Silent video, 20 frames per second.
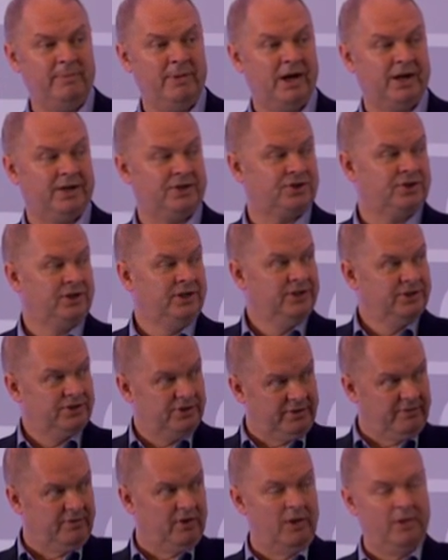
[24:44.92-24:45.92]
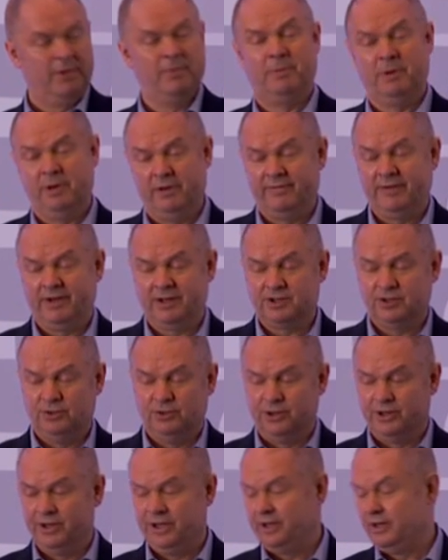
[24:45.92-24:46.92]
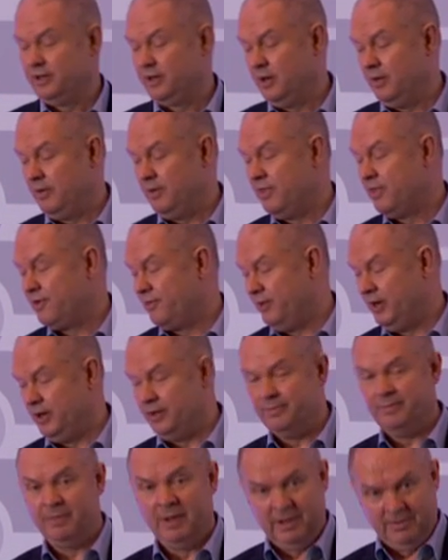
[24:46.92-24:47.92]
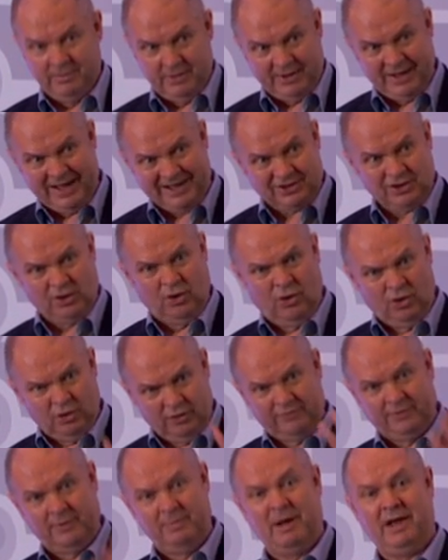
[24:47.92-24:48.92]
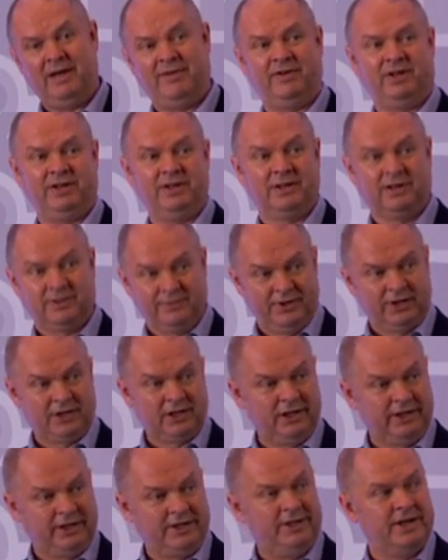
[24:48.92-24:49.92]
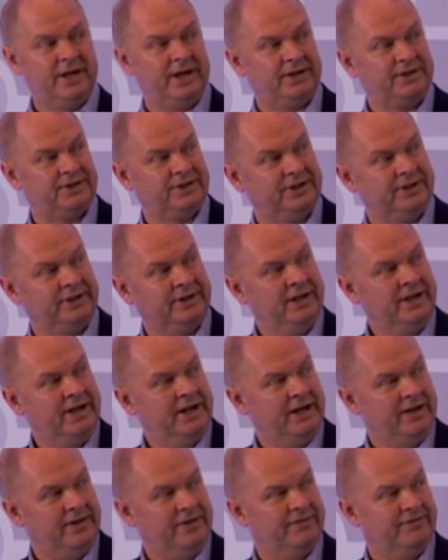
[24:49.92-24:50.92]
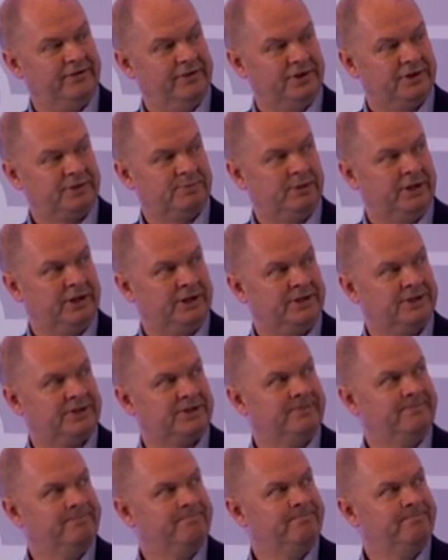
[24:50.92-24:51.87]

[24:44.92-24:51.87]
match. So you've got the perfect order going through. But that's all from having the clean data in the first place.